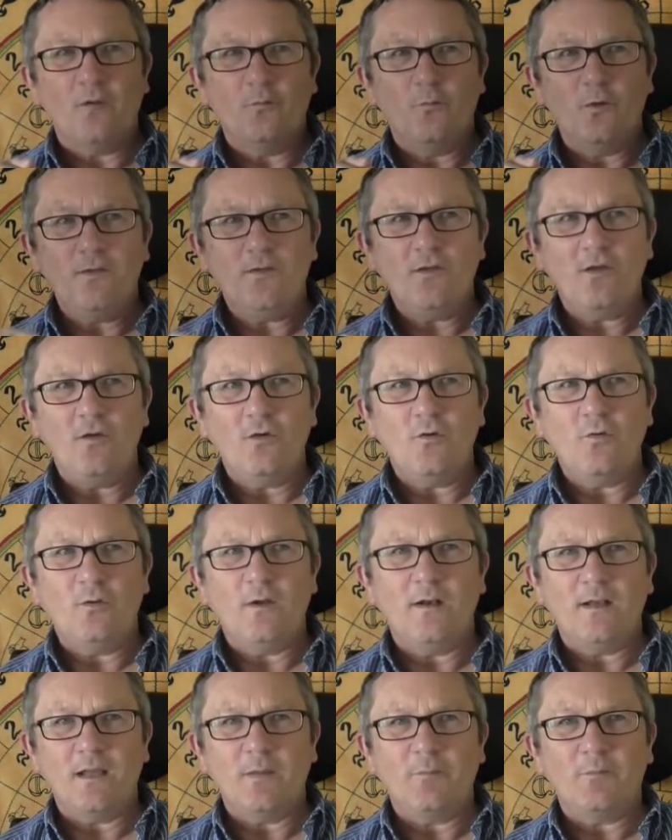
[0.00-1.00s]
with
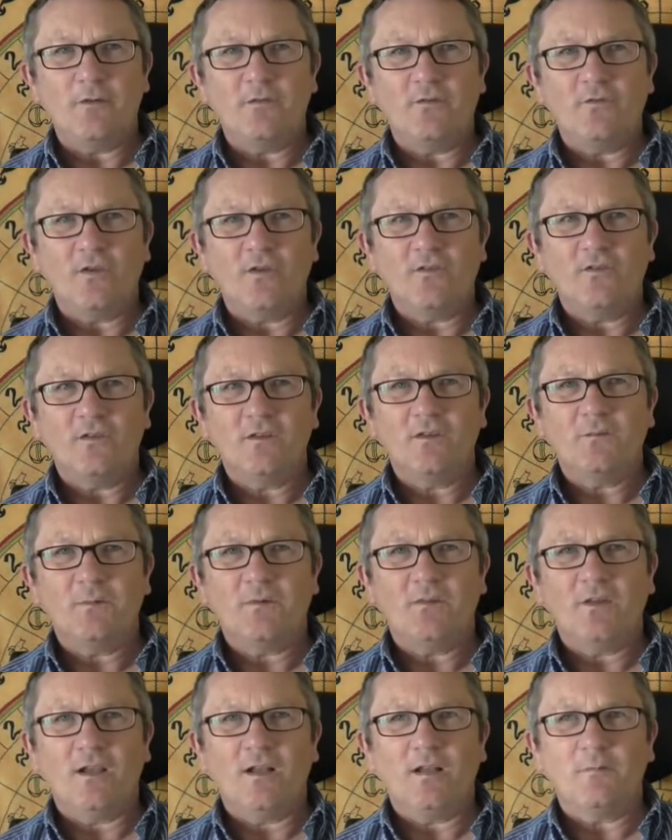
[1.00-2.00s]
you Librans, just at this
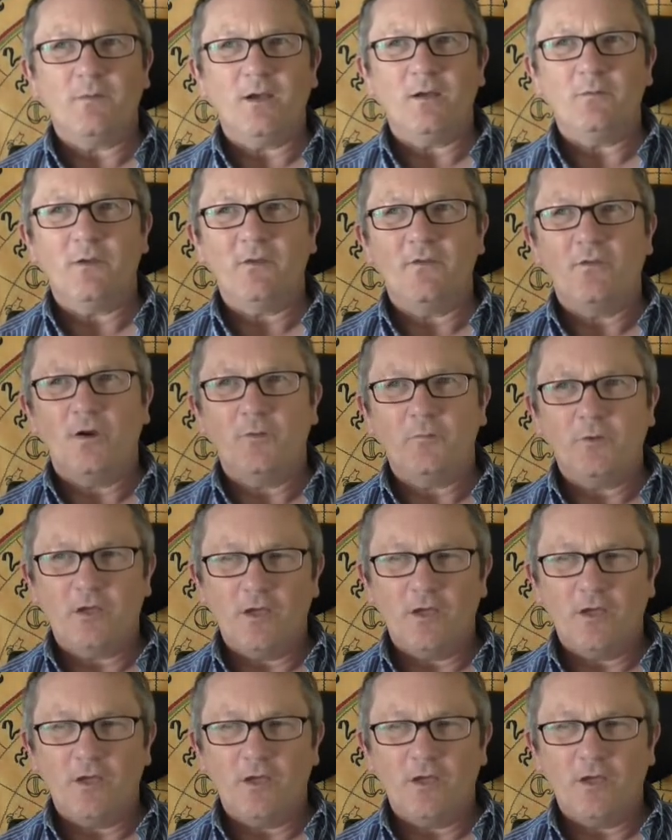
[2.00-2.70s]
particular moment in time,